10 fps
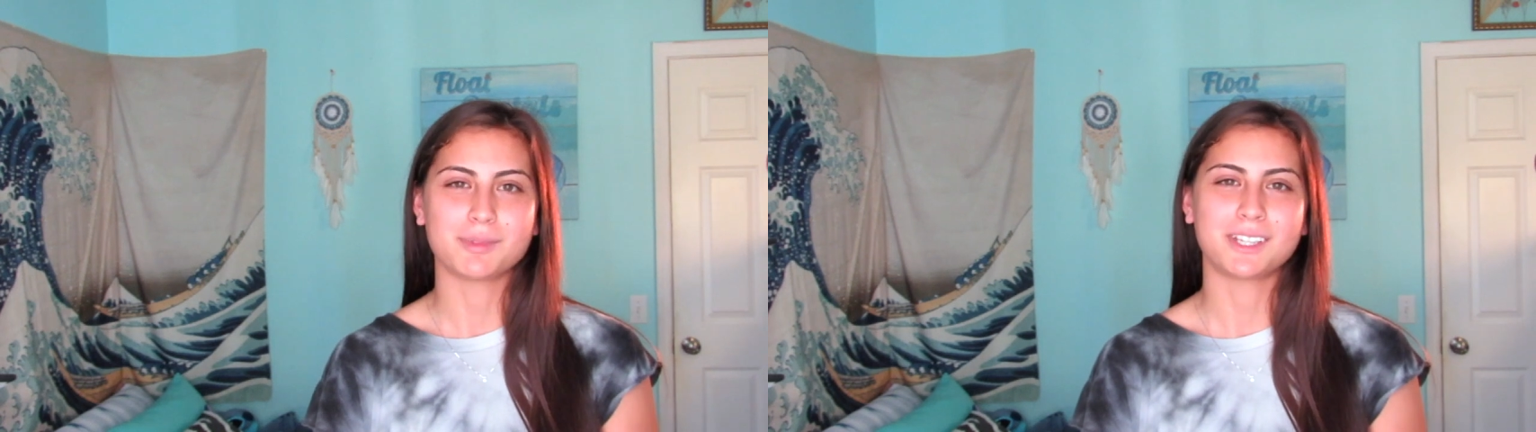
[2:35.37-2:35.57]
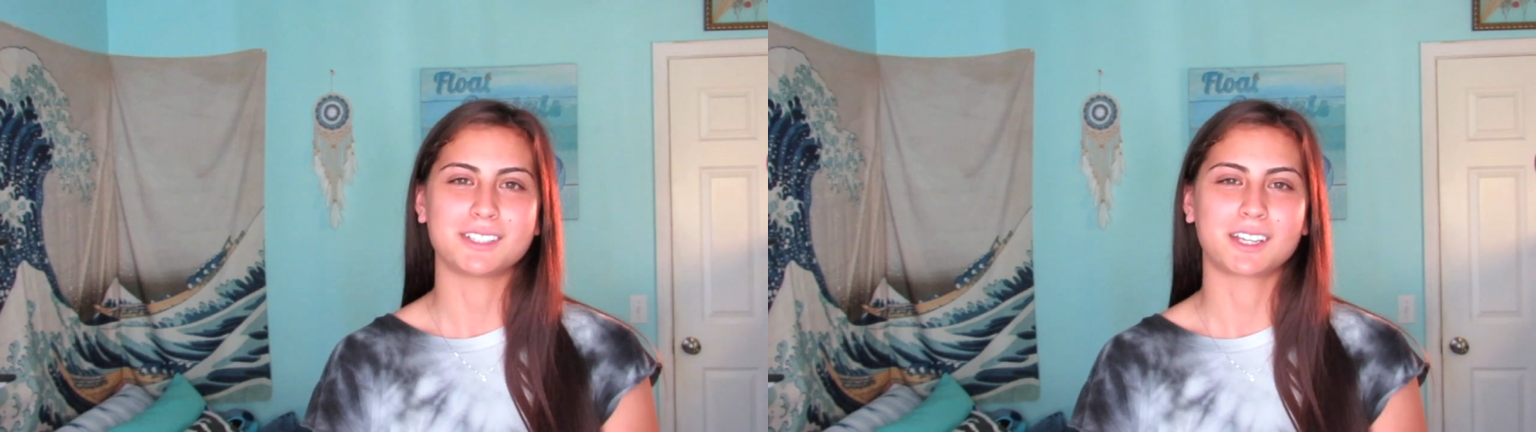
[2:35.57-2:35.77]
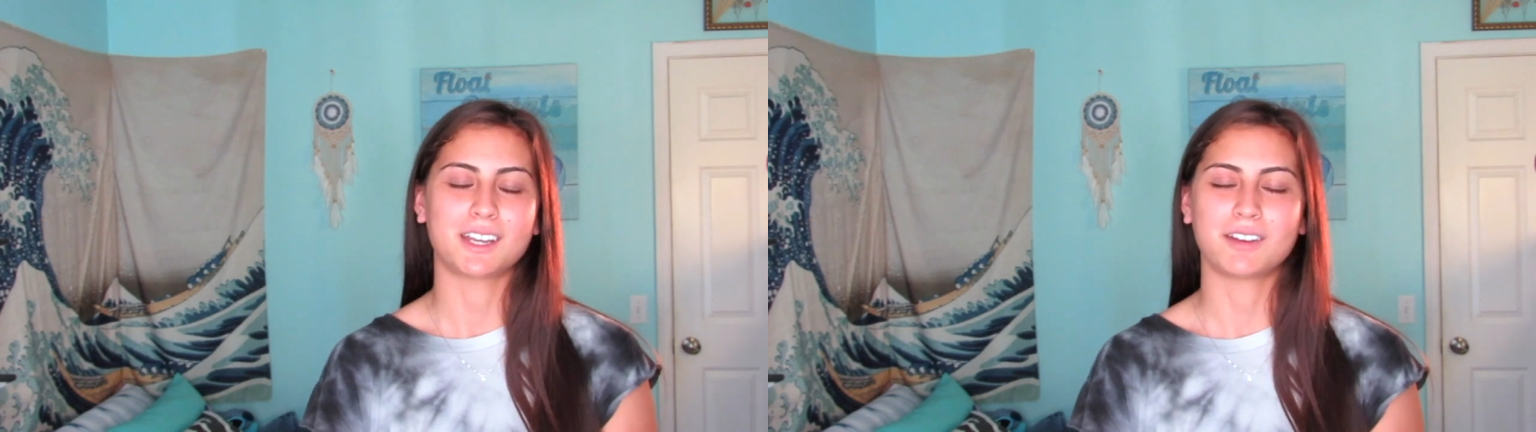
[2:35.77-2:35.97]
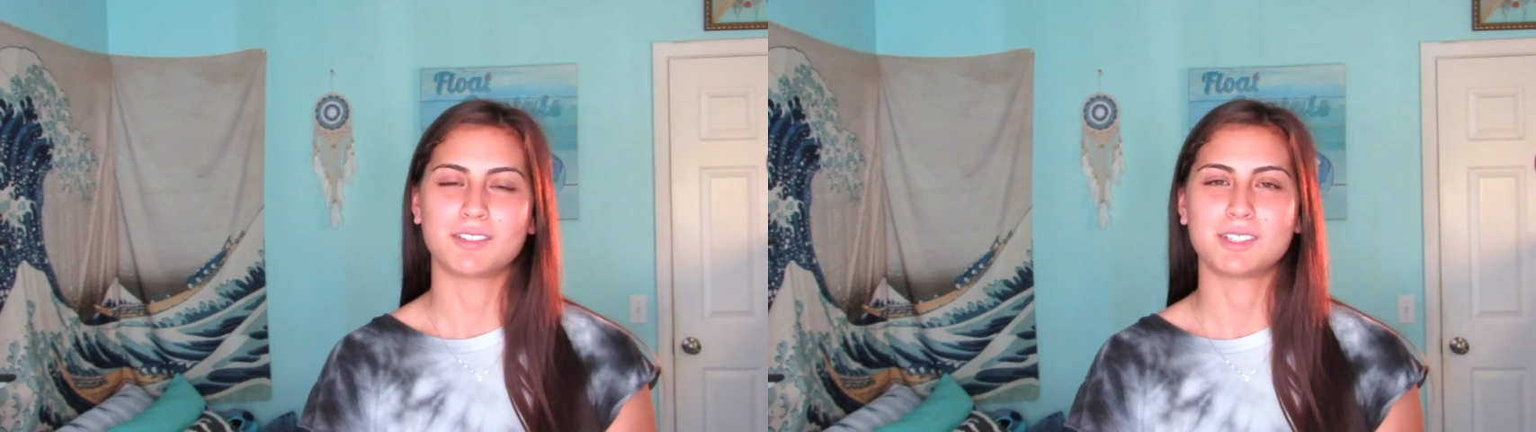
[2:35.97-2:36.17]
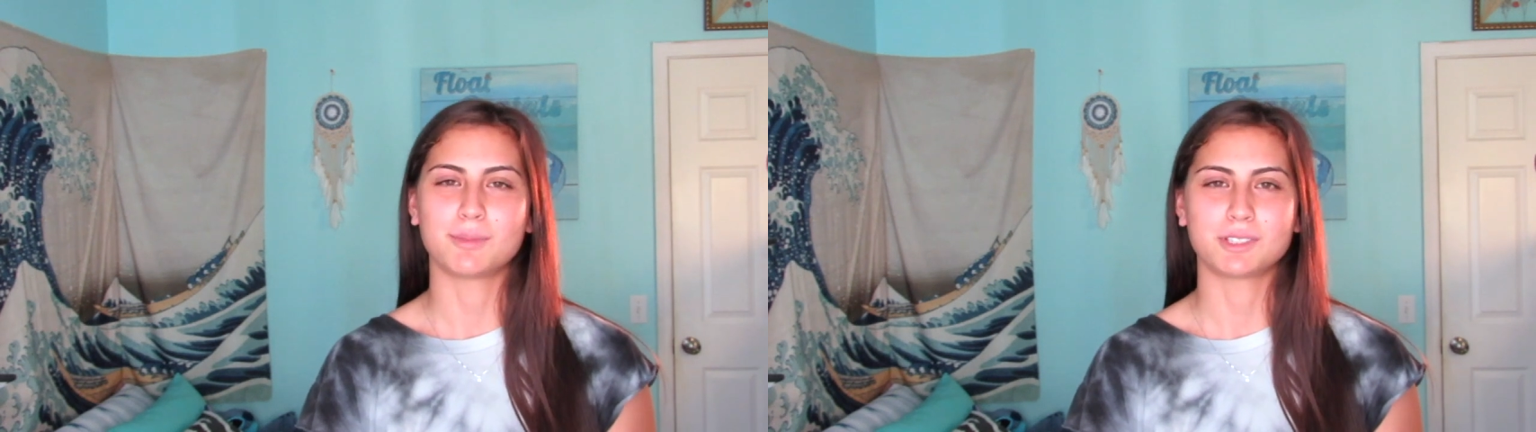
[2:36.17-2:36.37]
because I can't
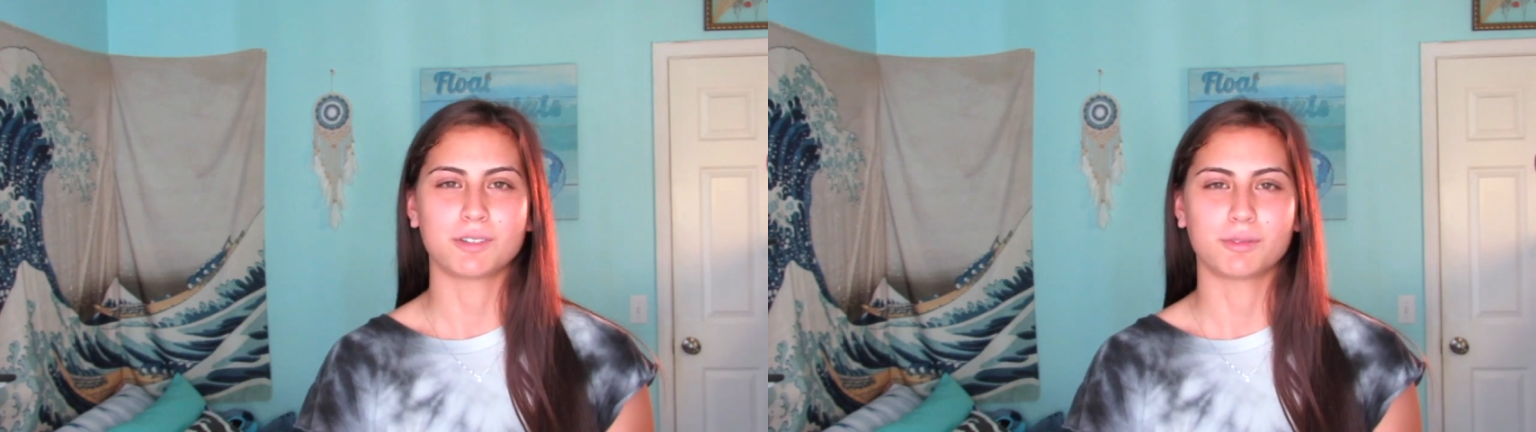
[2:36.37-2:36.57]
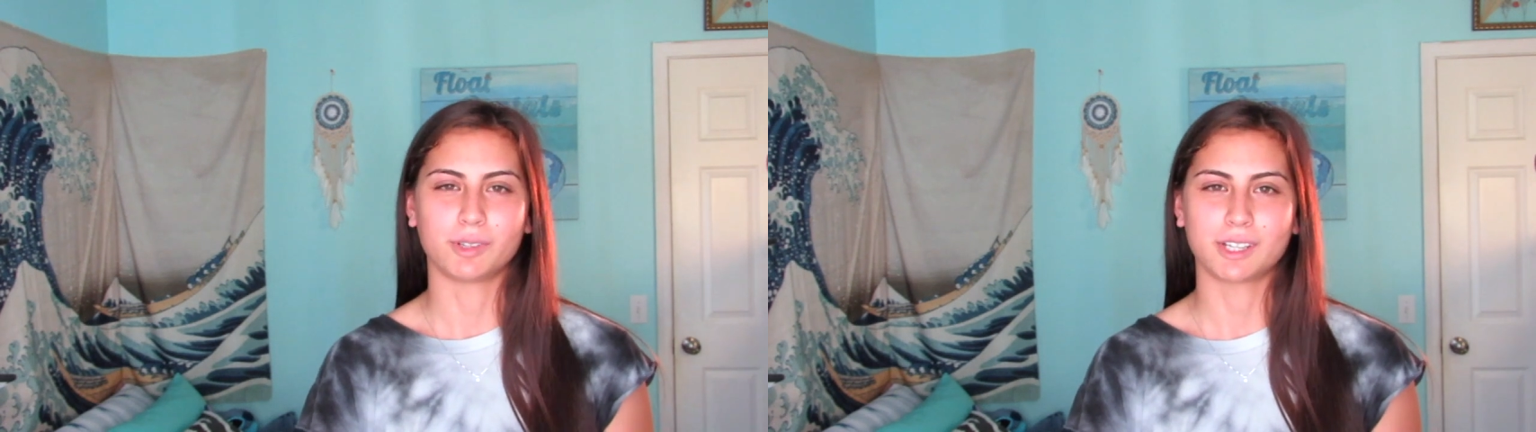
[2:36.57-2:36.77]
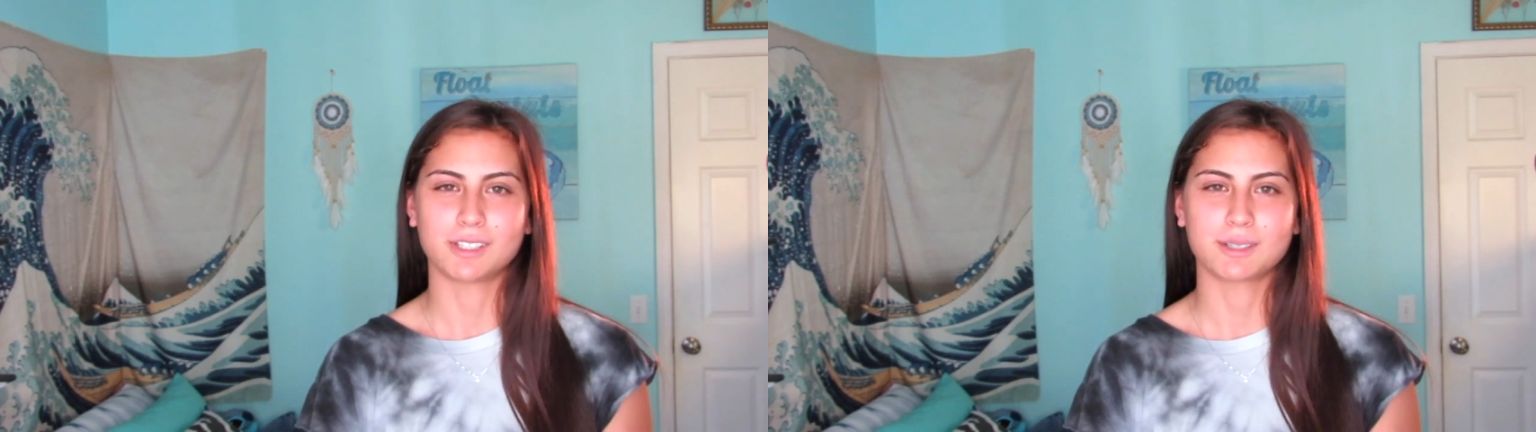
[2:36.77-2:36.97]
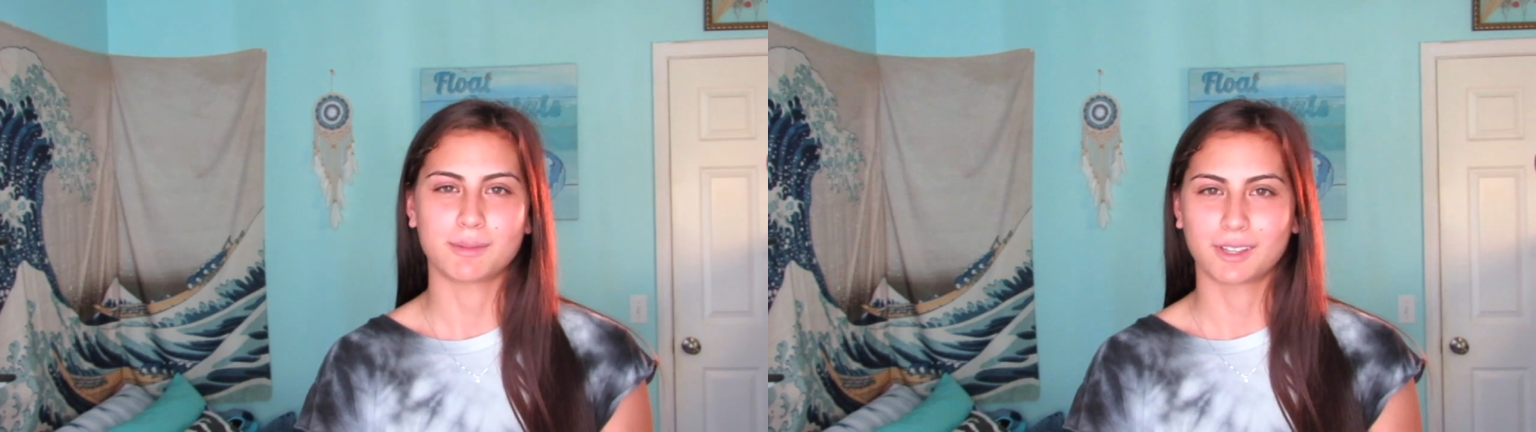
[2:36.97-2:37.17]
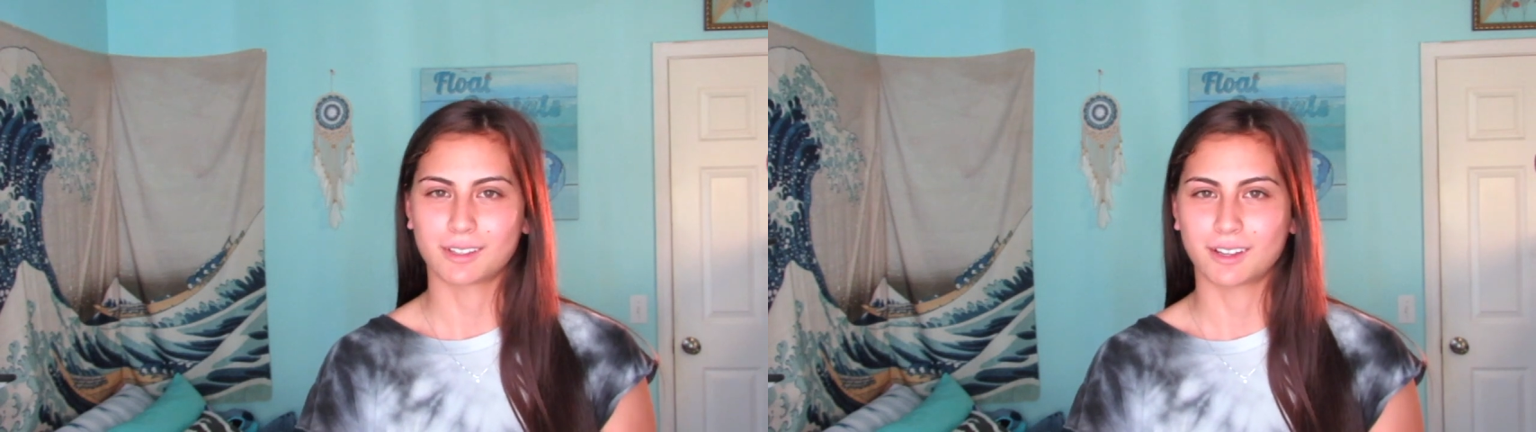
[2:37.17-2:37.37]
ever see myself rolling in
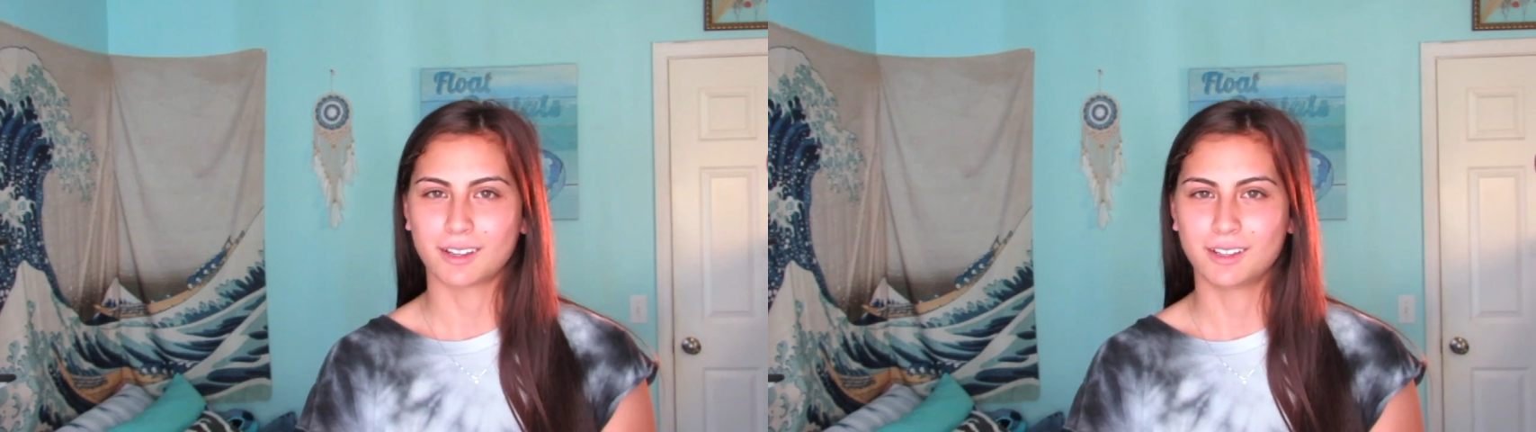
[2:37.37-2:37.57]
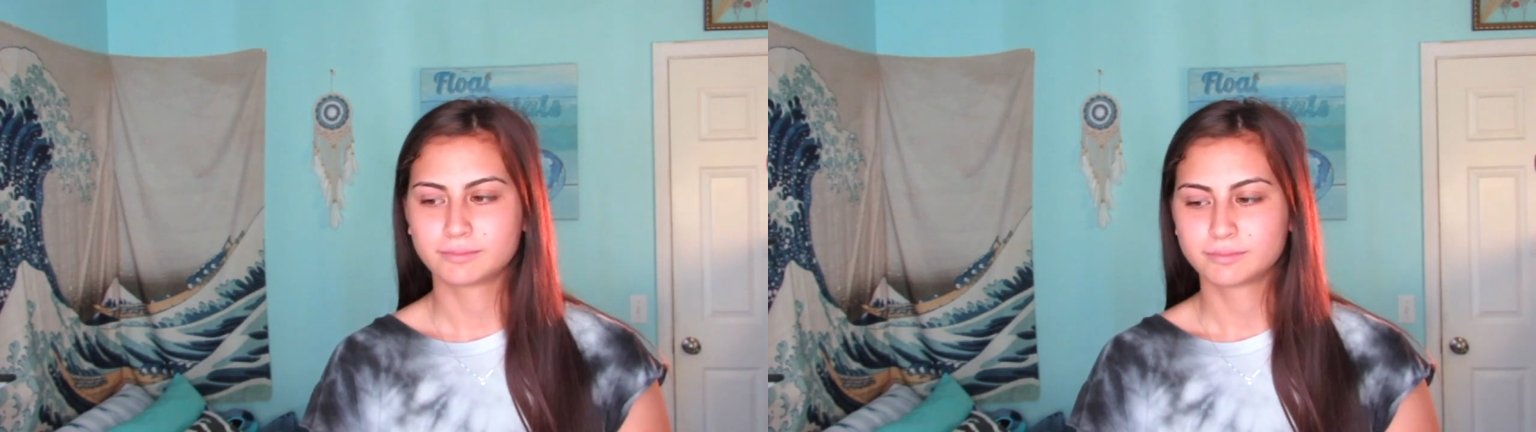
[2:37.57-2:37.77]
something like that.